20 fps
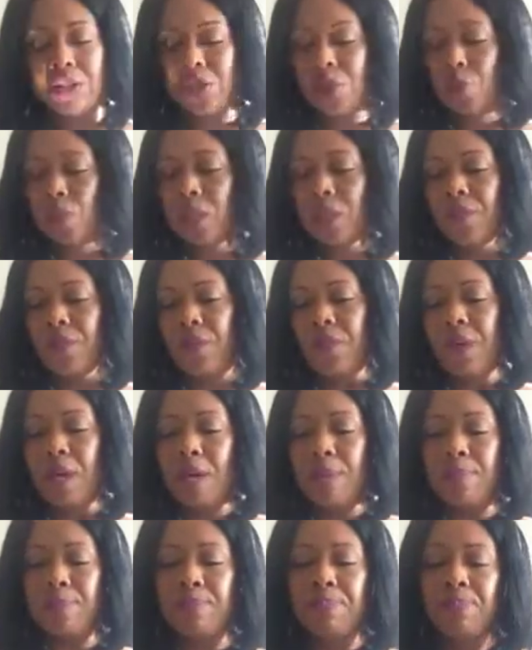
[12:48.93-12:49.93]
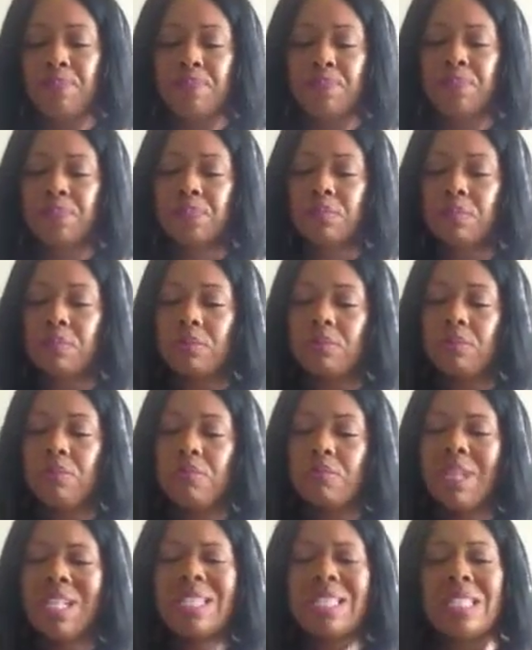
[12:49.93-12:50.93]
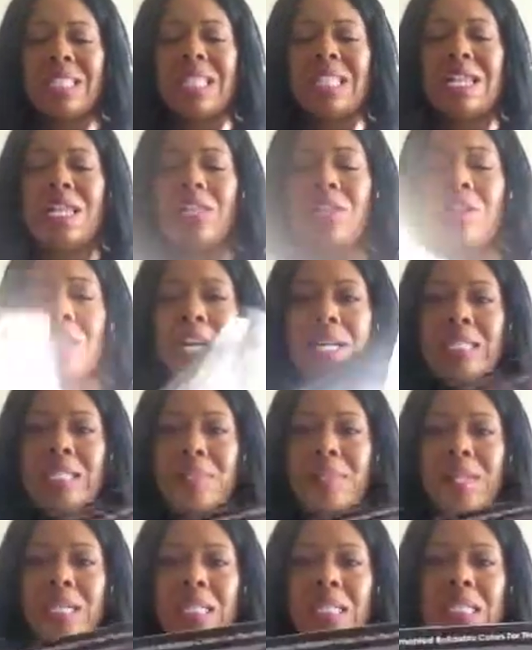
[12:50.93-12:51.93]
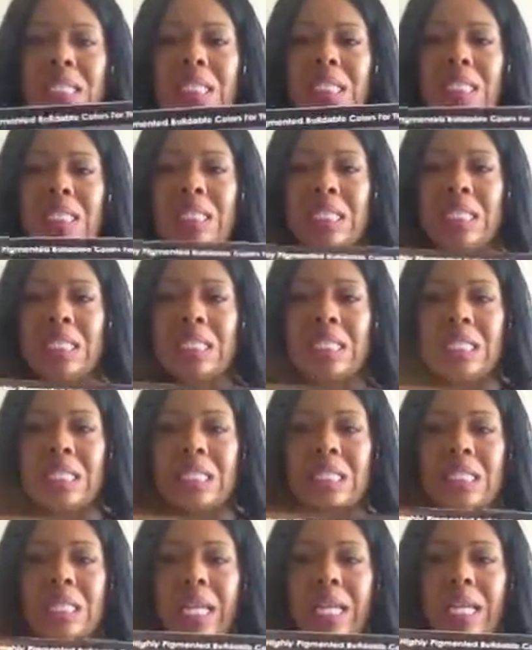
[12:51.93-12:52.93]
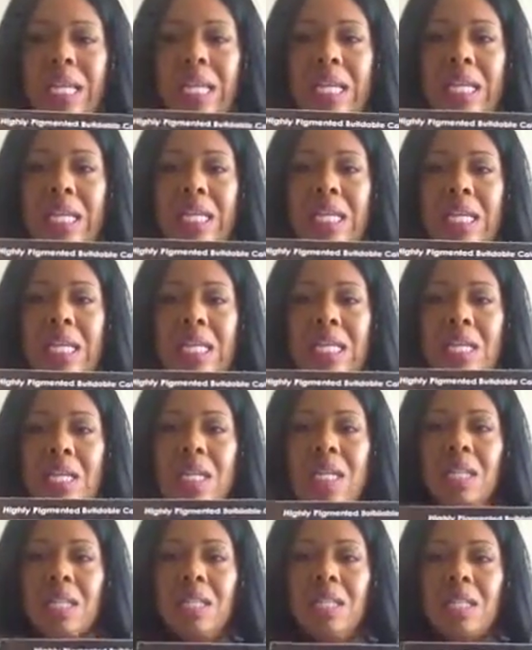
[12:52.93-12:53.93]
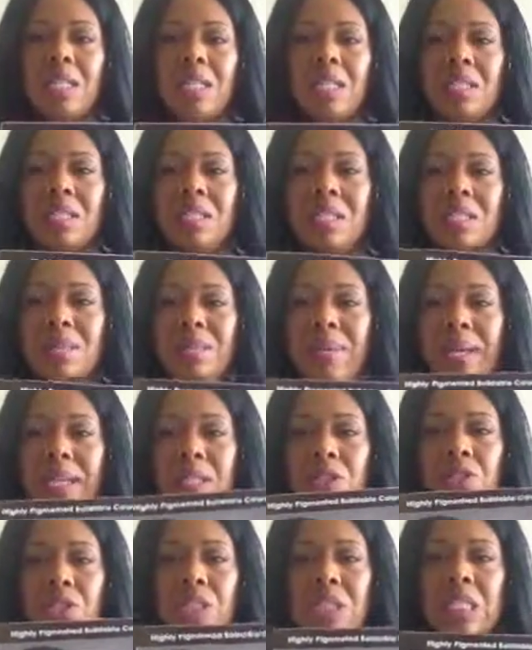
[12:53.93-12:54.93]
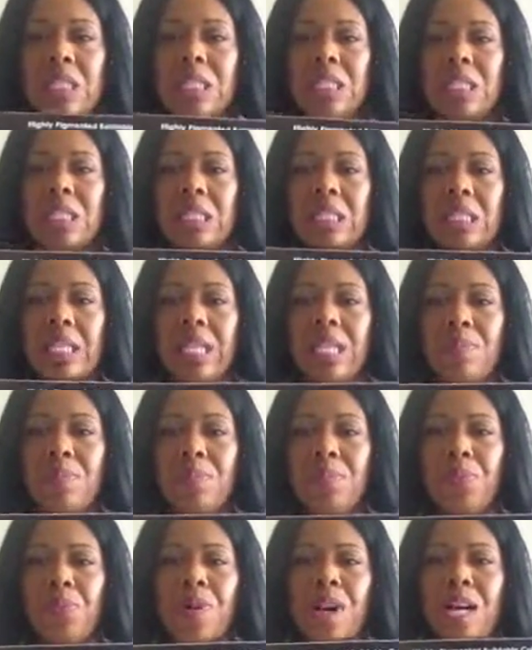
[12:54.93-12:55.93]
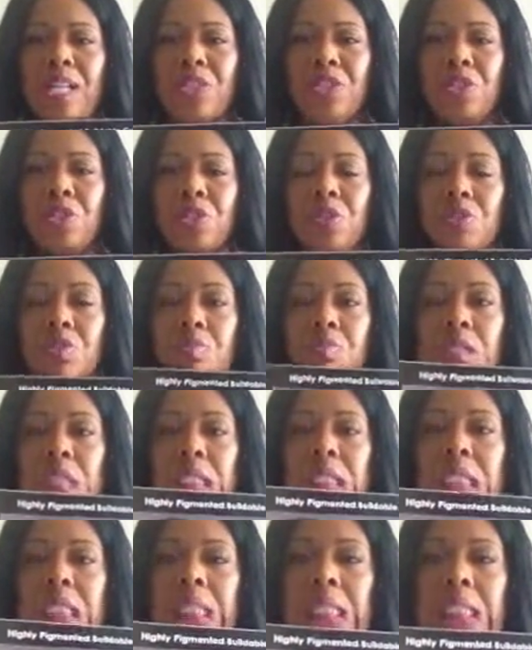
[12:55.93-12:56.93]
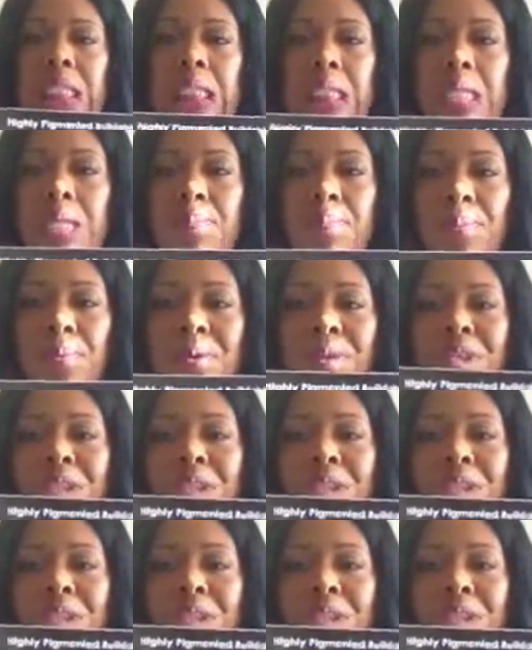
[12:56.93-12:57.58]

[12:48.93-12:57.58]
other one from City Color Cosmetics is a packaging. This is a bronzer, really deep